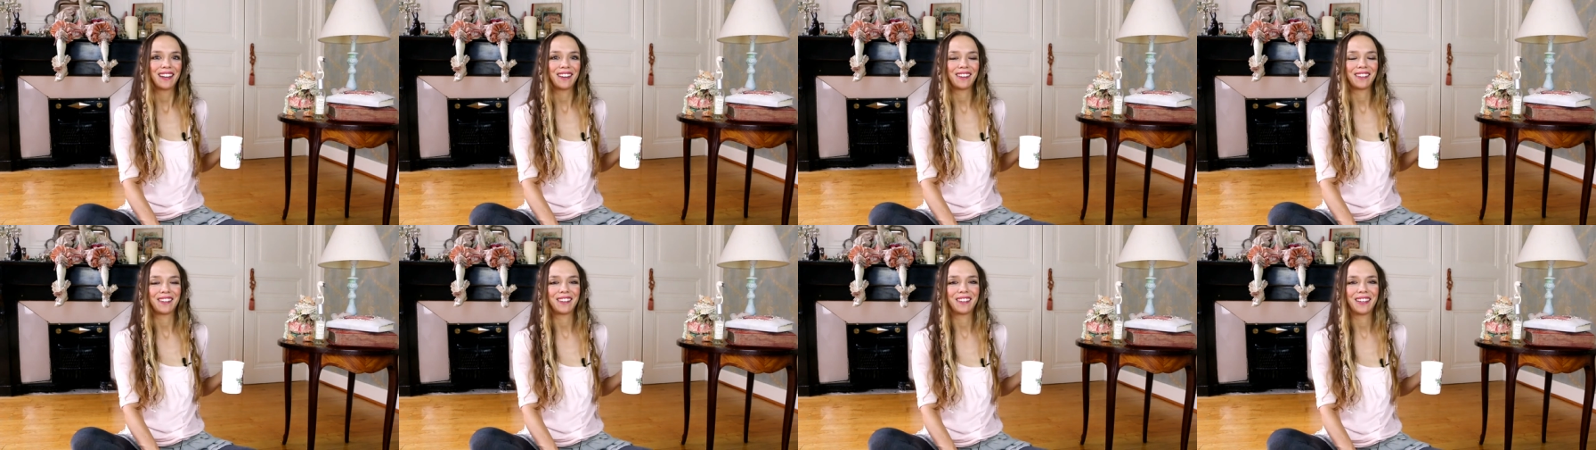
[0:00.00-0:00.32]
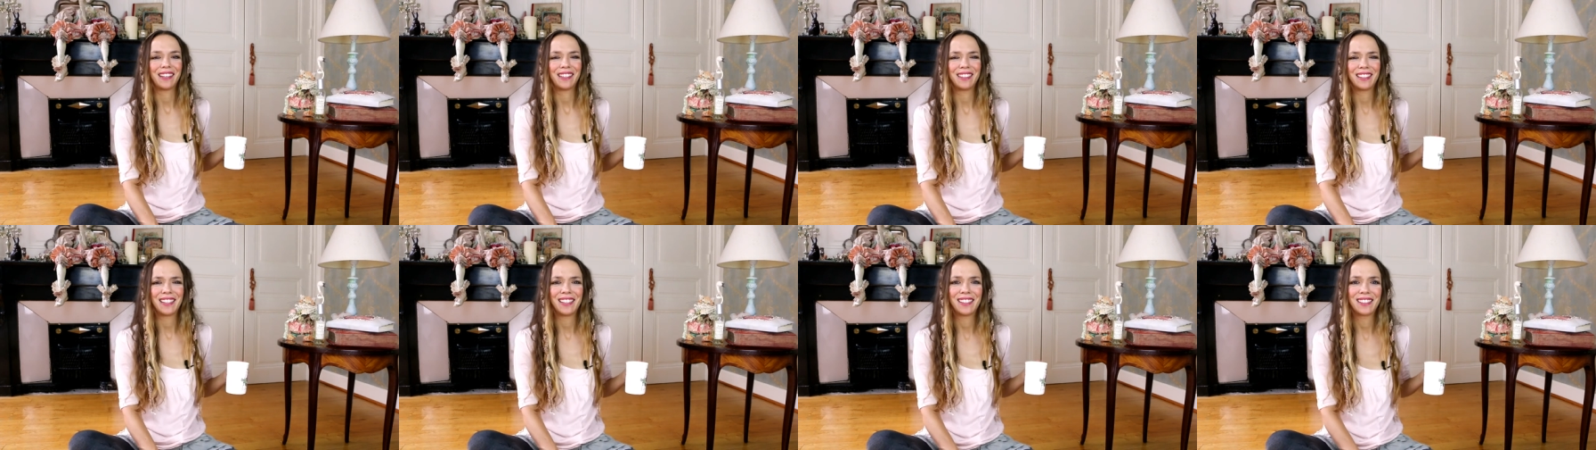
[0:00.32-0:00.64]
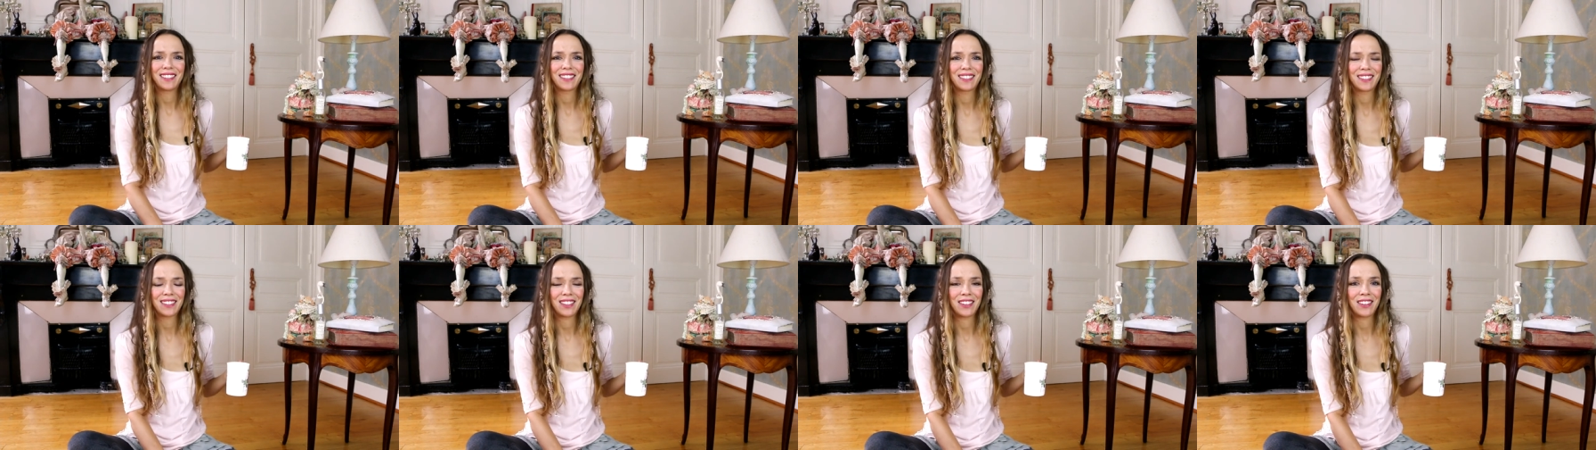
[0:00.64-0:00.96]
Uh, it,
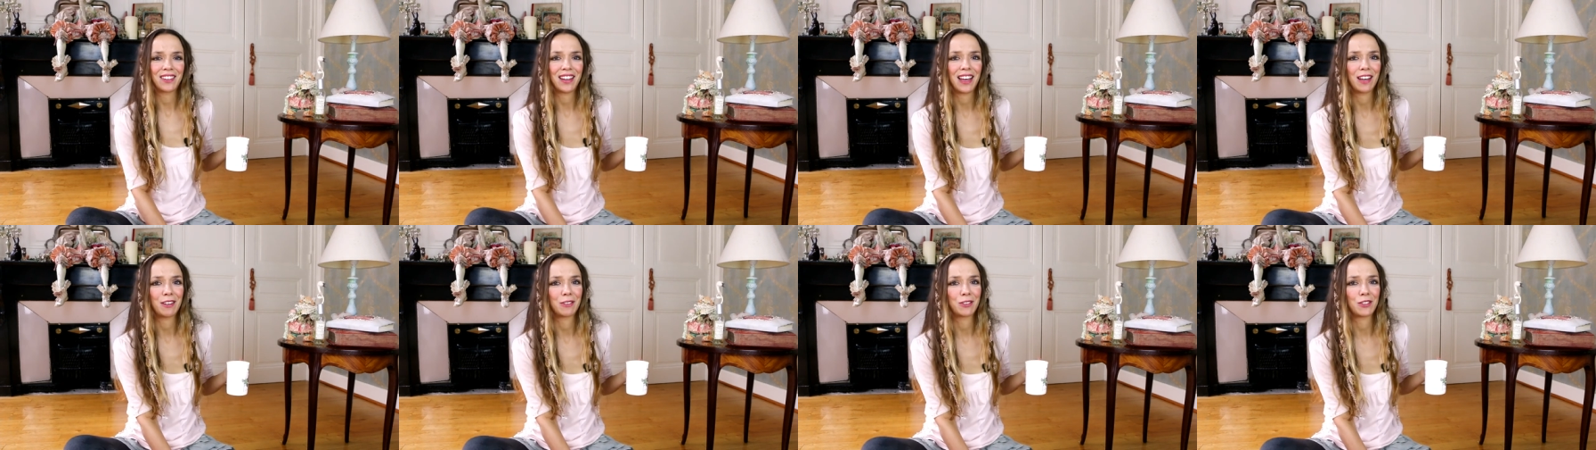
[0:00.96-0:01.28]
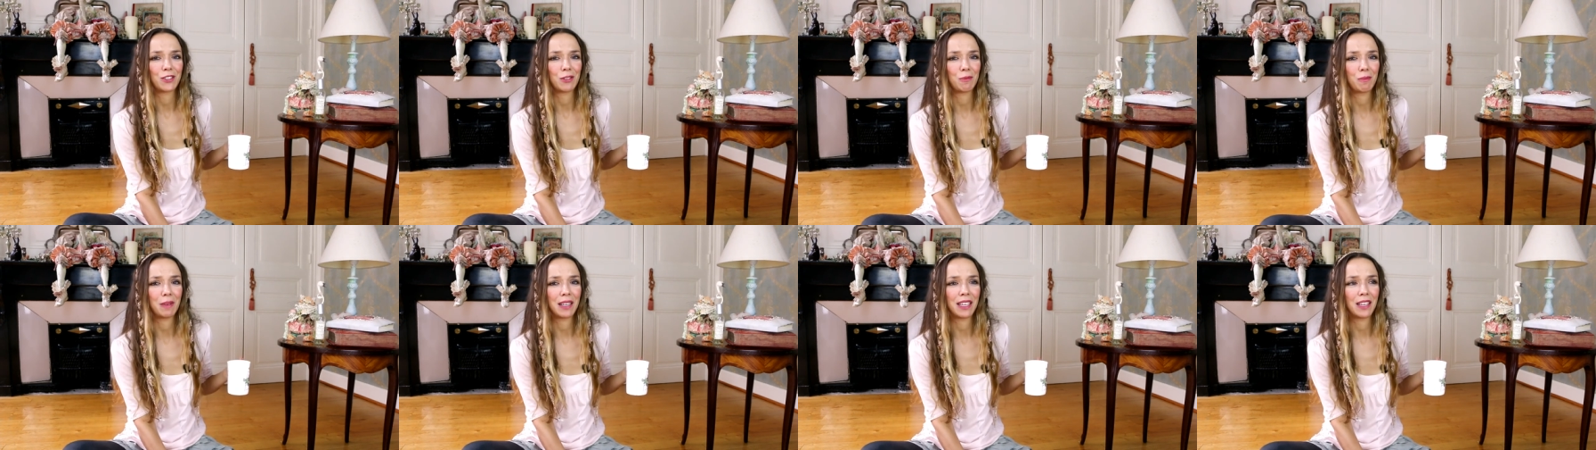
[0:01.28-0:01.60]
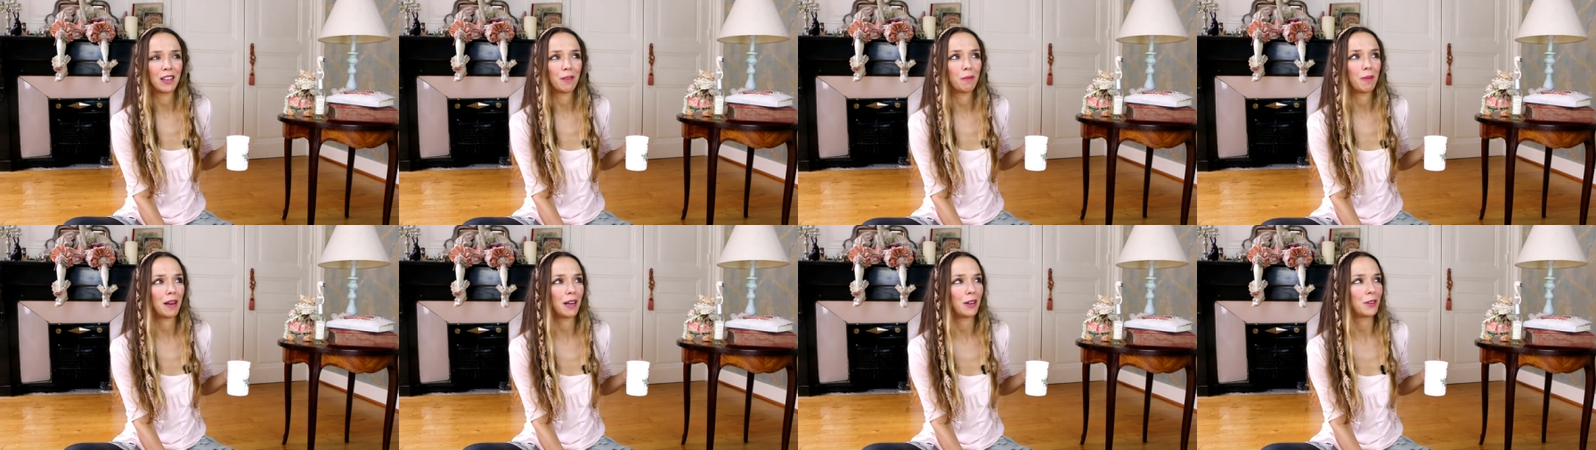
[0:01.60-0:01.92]
it turned out to
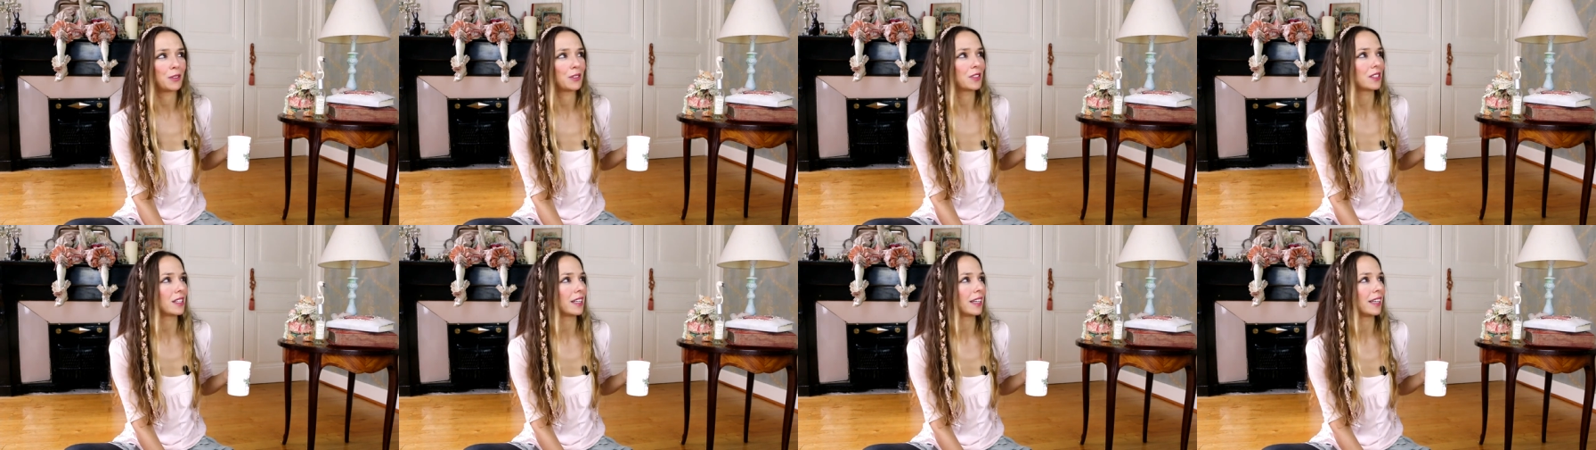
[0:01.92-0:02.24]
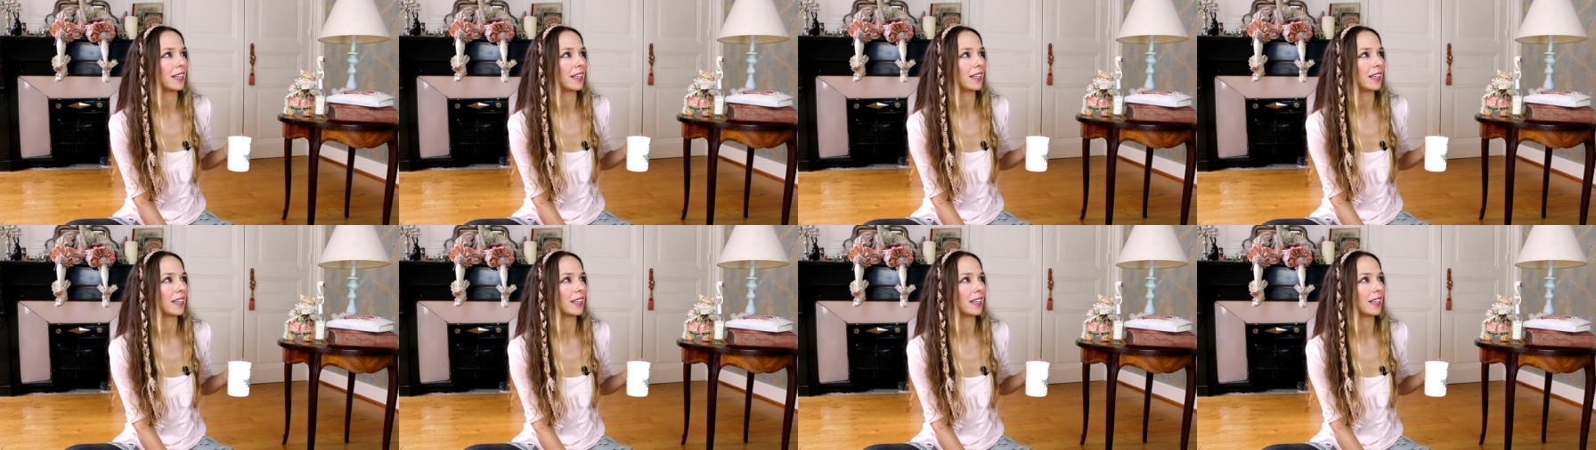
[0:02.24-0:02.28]
be about